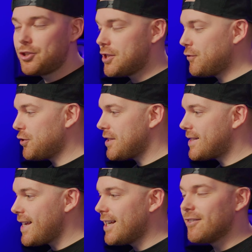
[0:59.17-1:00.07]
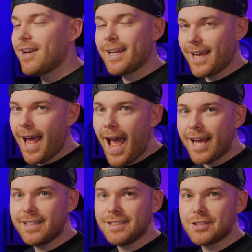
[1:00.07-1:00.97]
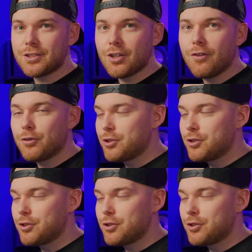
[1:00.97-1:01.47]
just for the sake of like adding stuff,